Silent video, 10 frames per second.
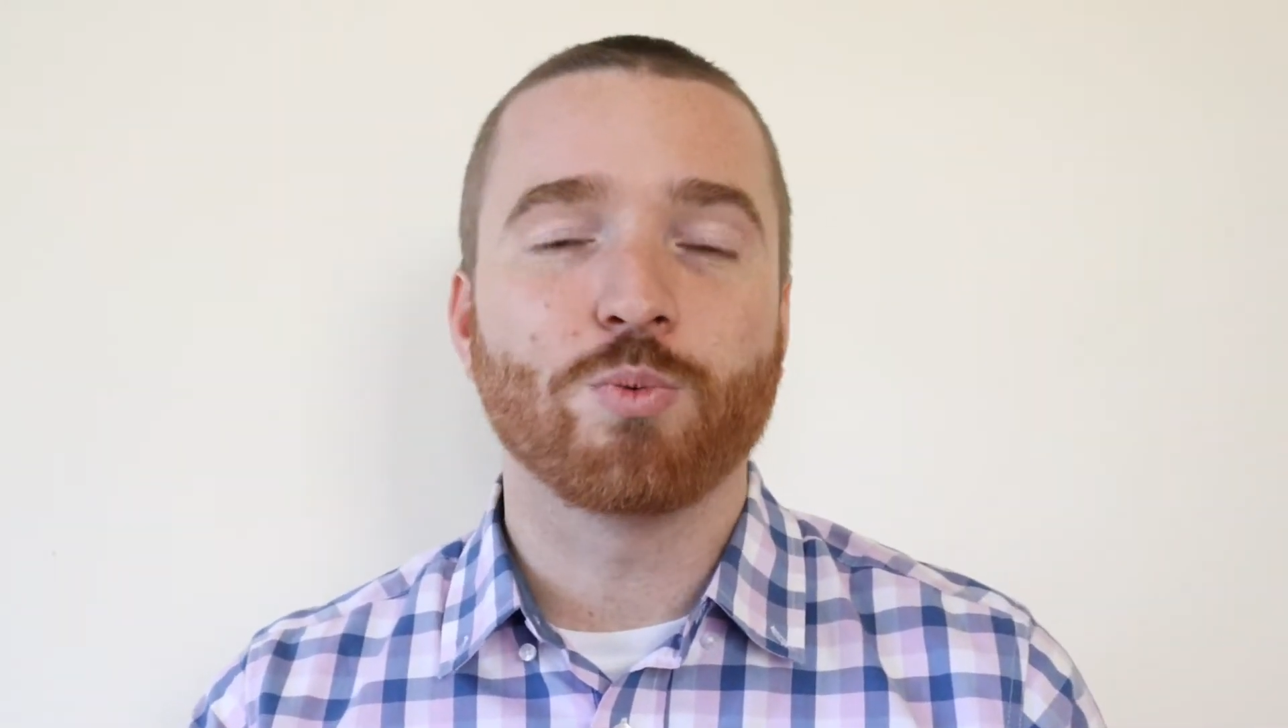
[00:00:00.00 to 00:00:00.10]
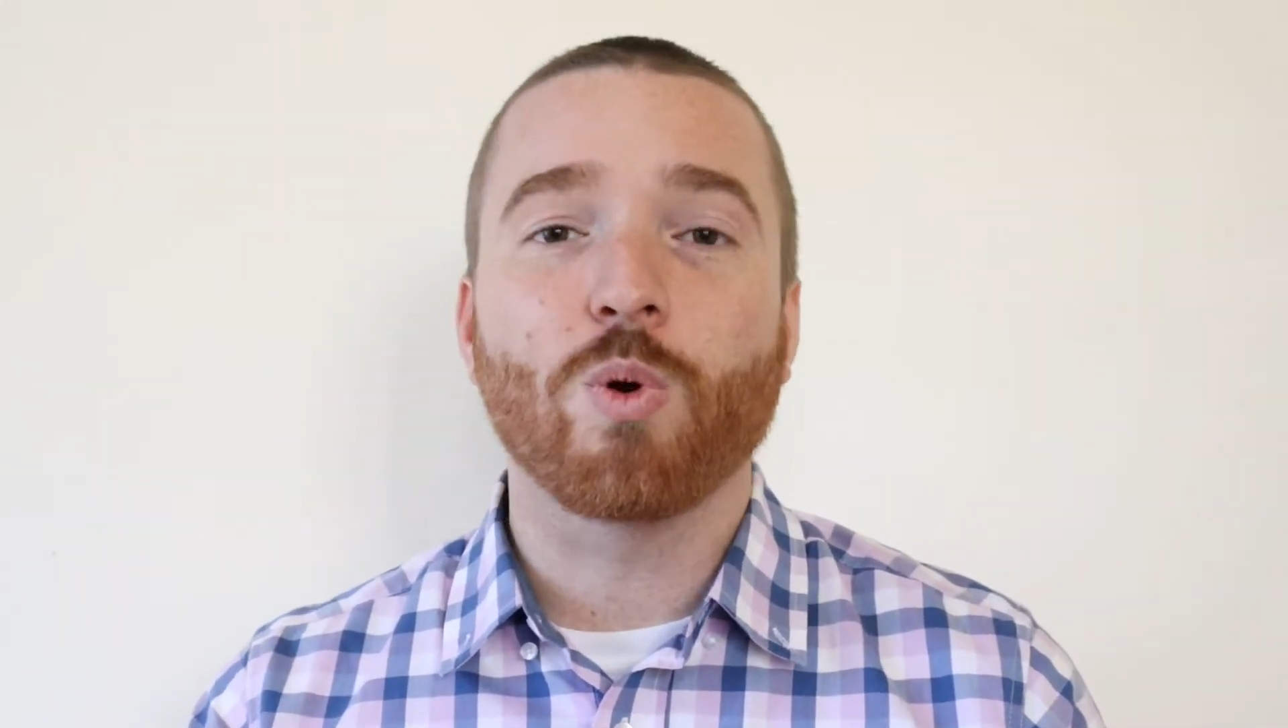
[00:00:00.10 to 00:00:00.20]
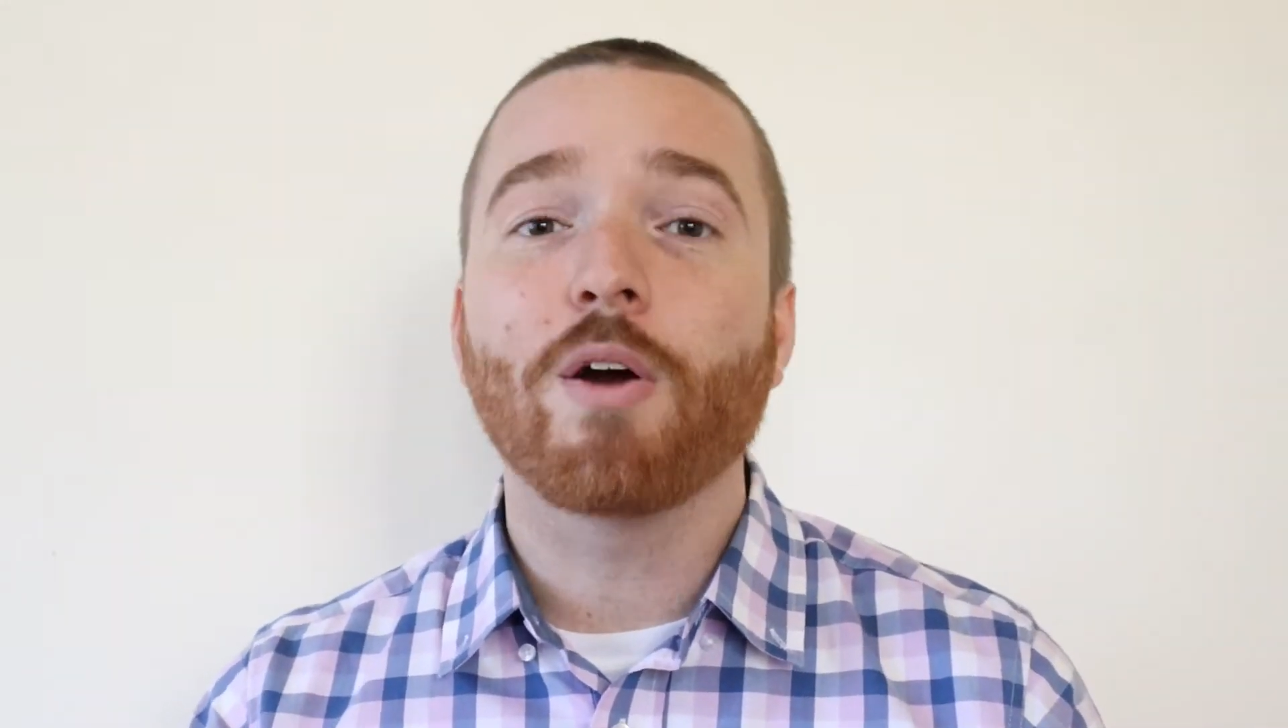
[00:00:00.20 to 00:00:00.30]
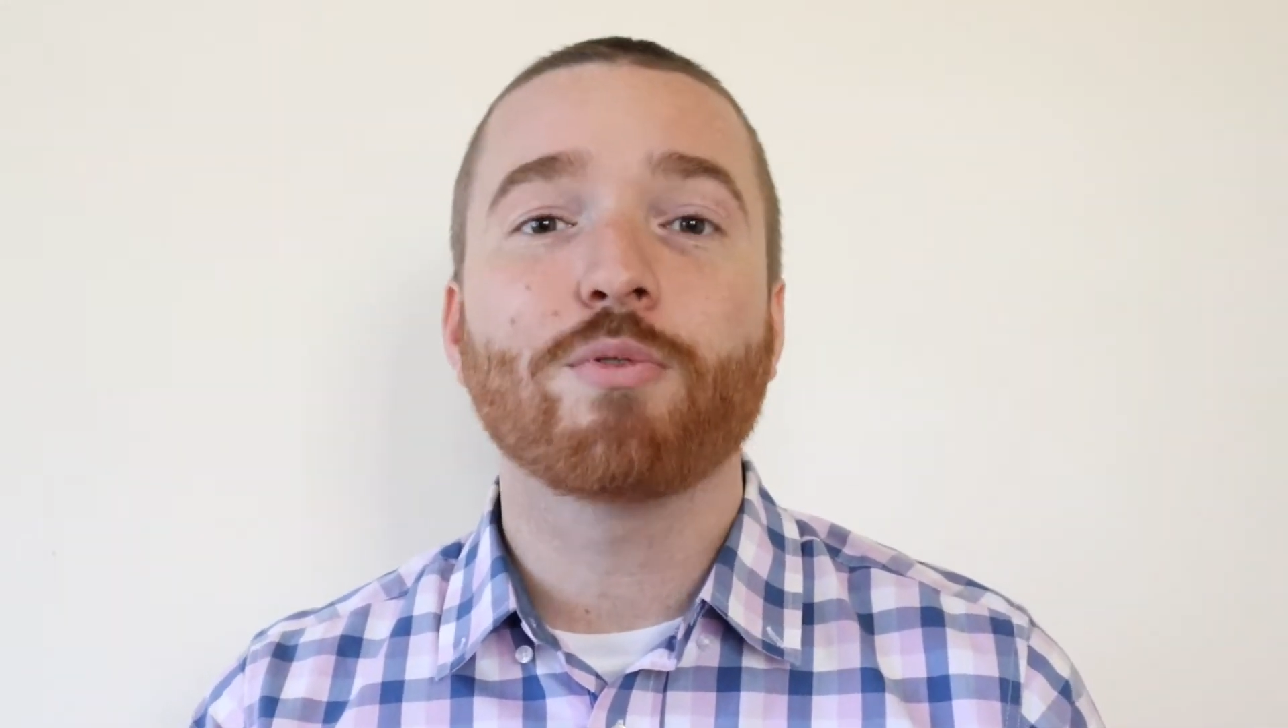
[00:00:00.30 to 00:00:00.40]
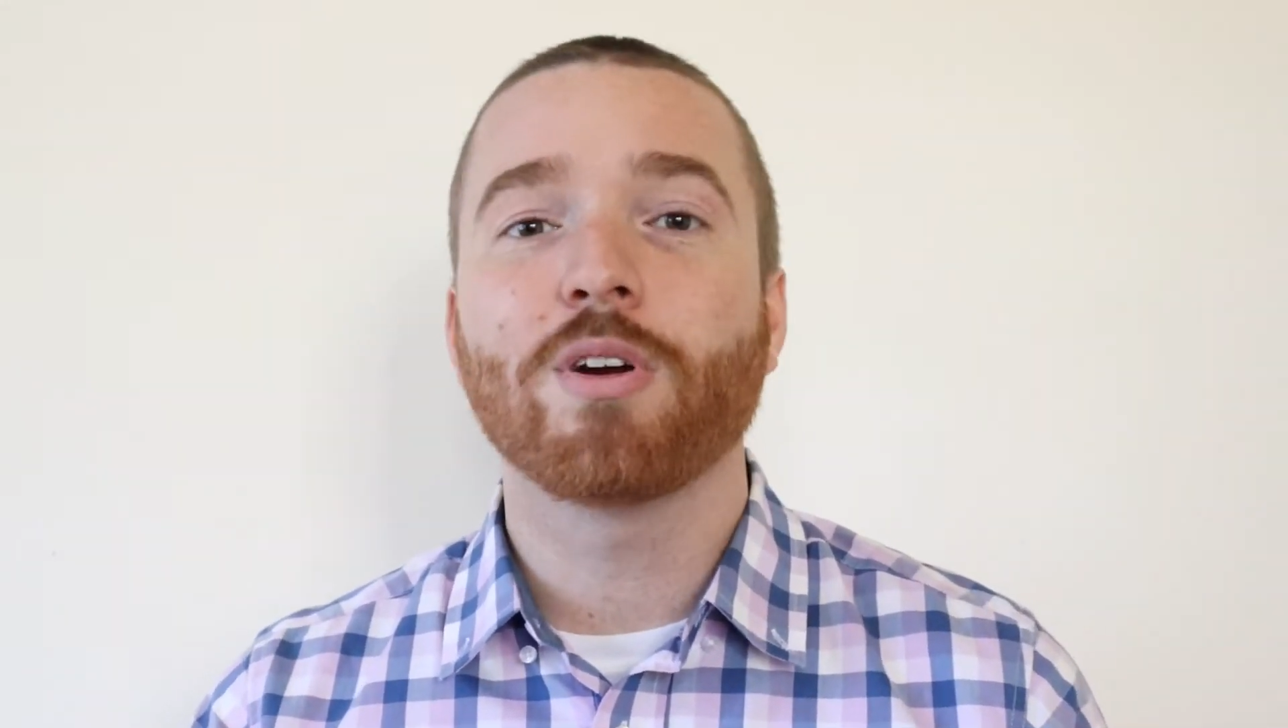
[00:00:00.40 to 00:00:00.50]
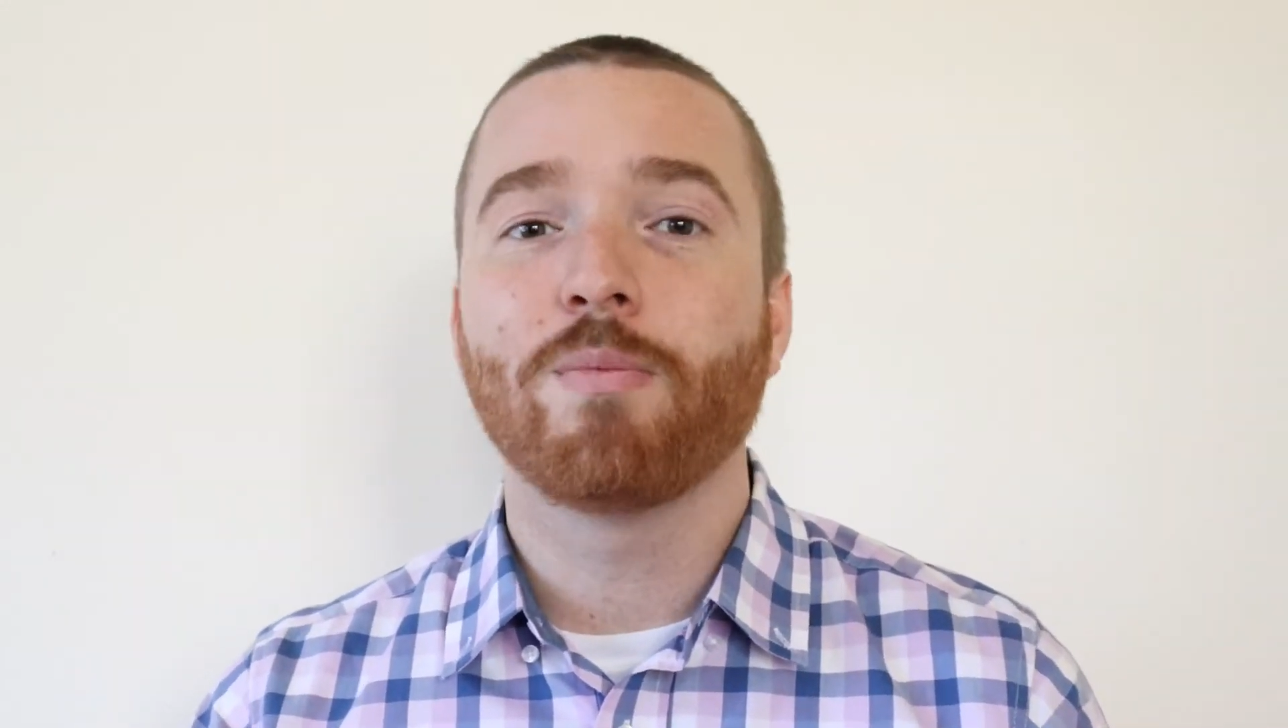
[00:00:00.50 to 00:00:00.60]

wherever it